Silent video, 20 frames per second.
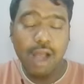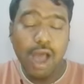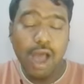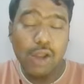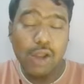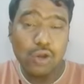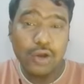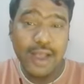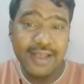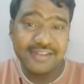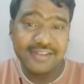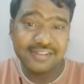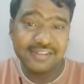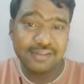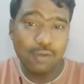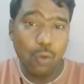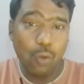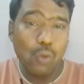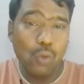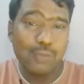Hello guys,
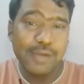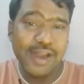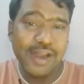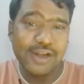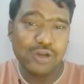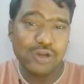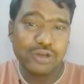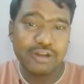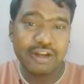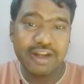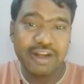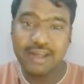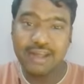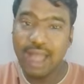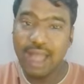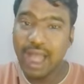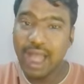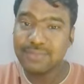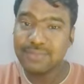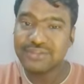hope you are doing great.
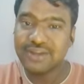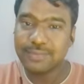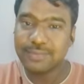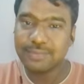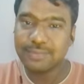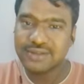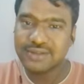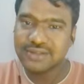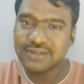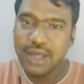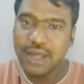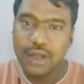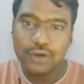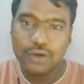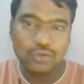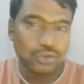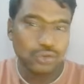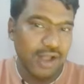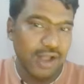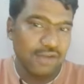I'm Sampath.
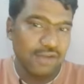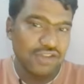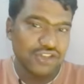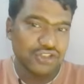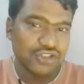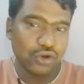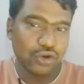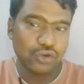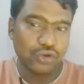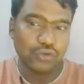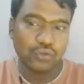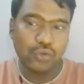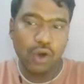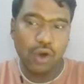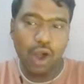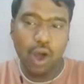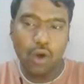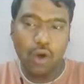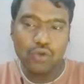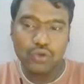Today I will show you
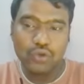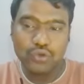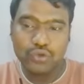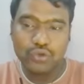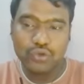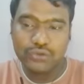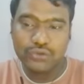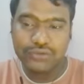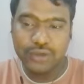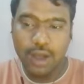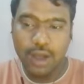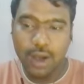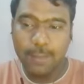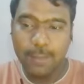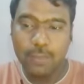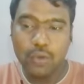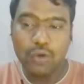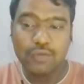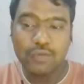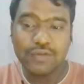how to use
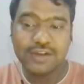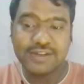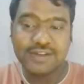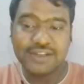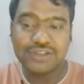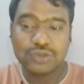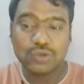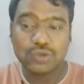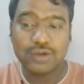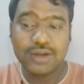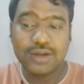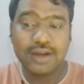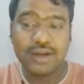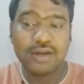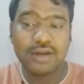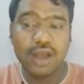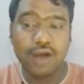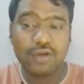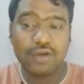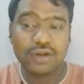Apollo filters to
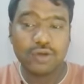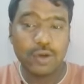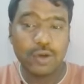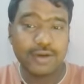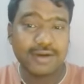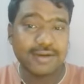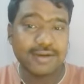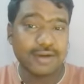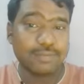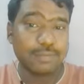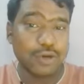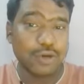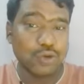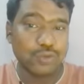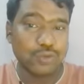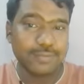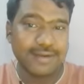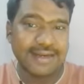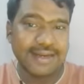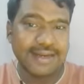get our targeted
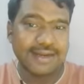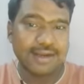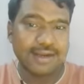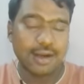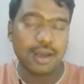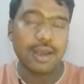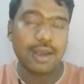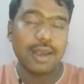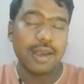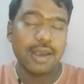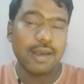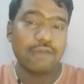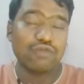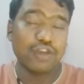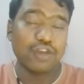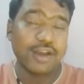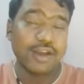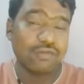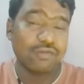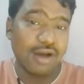B2B data. If
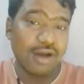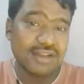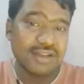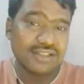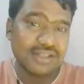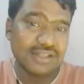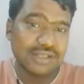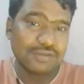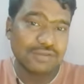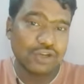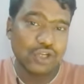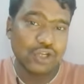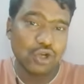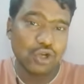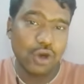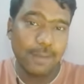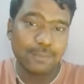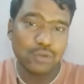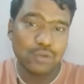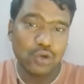you can watch this
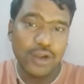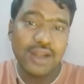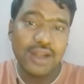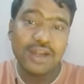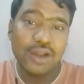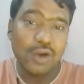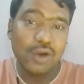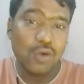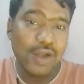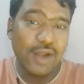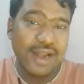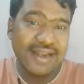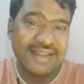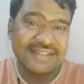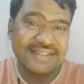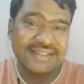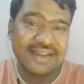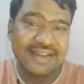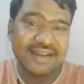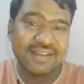video up to end, you will
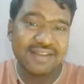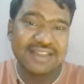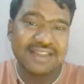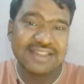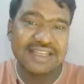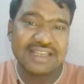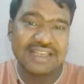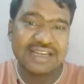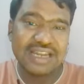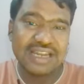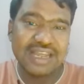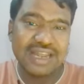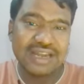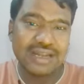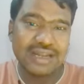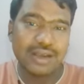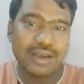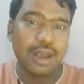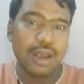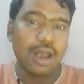understand everything
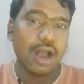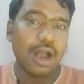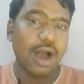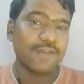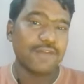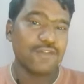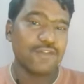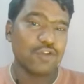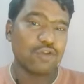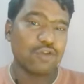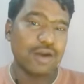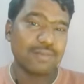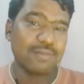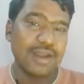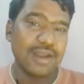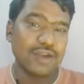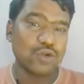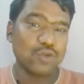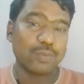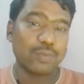clearly. Or if you want
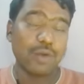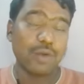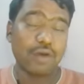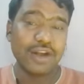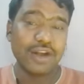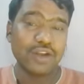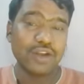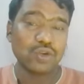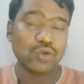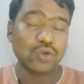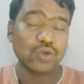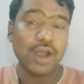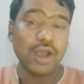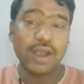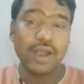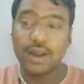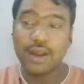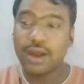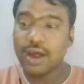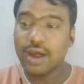me to provide you
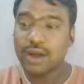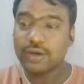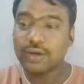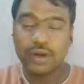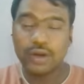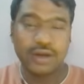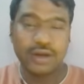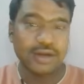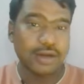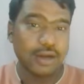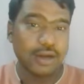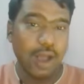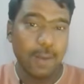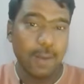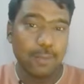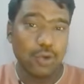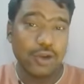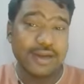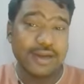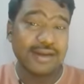targeted
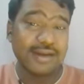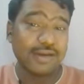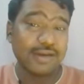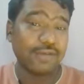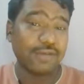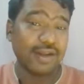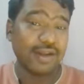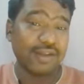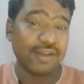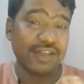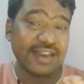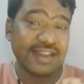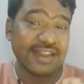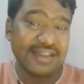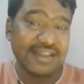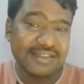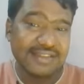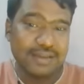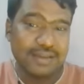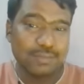Apollo data for a very
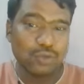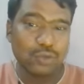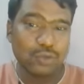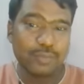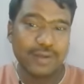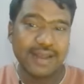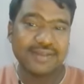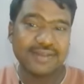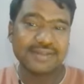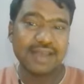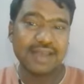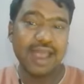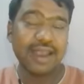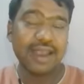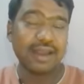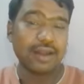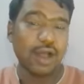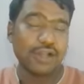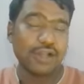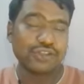reasonable price, I
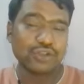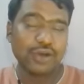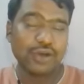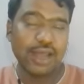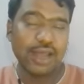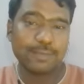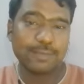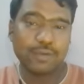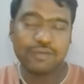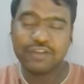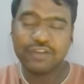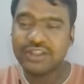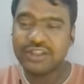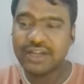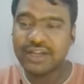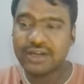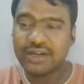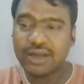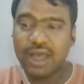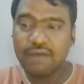can also help you with
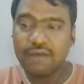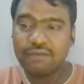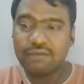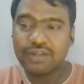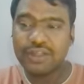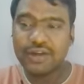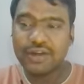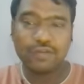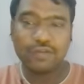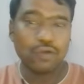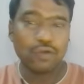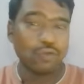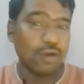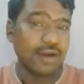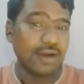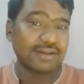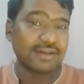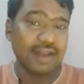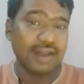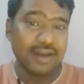that. Whether if you
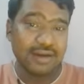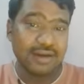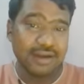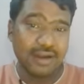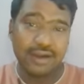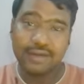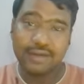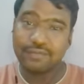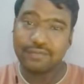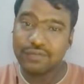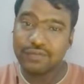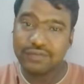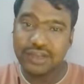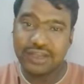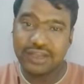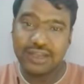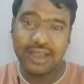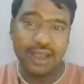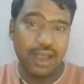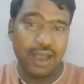want 10k,
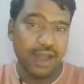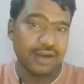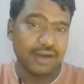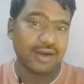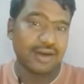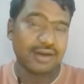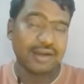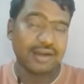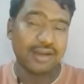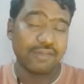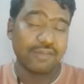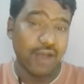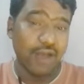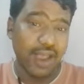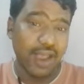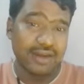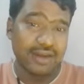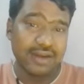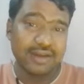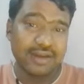50k, 100k,
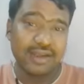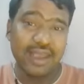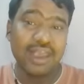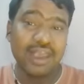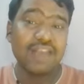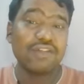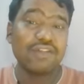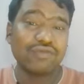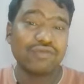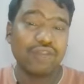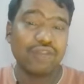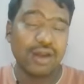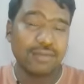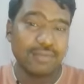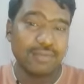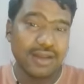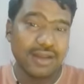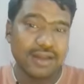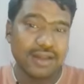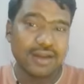500k, even
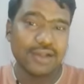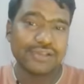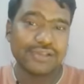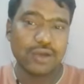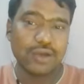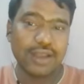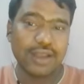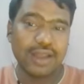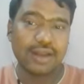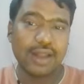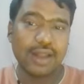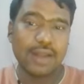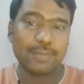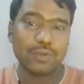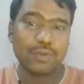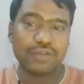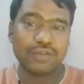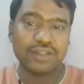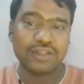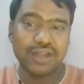1 million also I can help
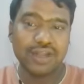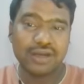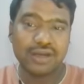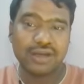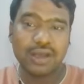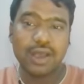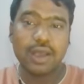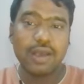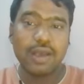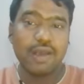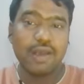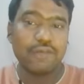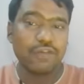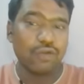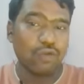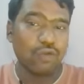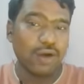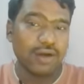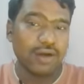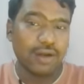you with that. If
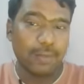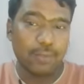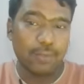you want